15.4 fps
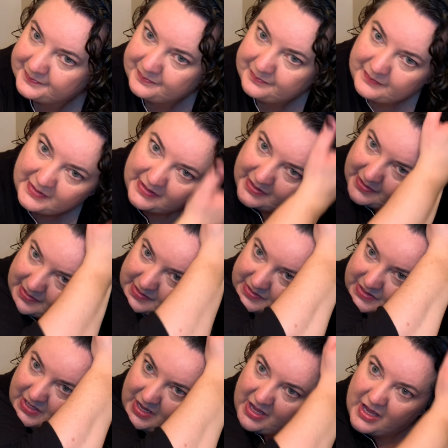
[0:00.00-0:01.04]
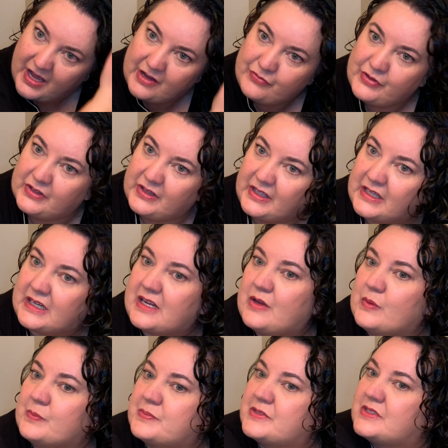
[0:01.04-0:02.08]
because I feel like it
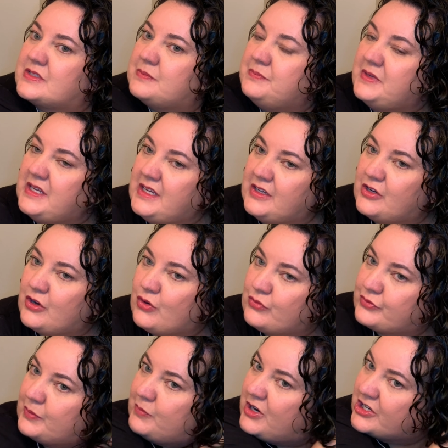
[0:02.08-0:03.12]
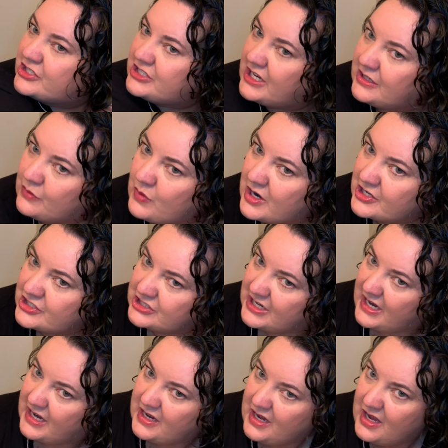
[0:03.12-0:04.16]
helps me go from wash day to wash
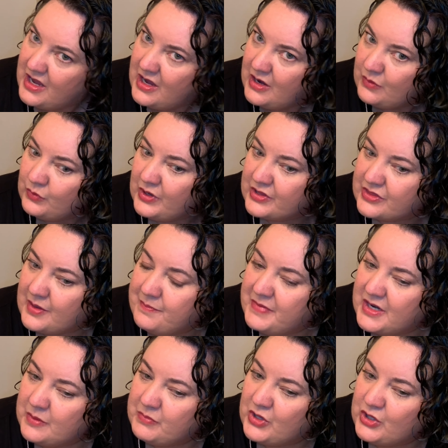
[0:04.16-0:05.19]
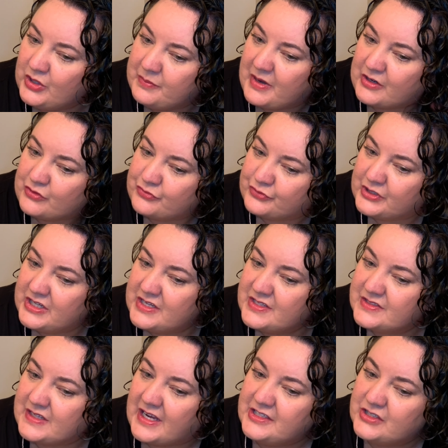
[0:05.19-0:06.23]
day with a minimal amount of
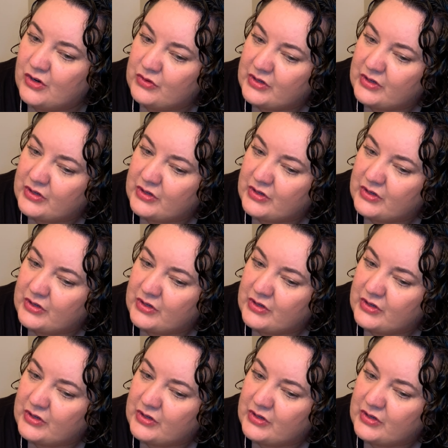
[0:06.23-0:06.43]
frizz. I don't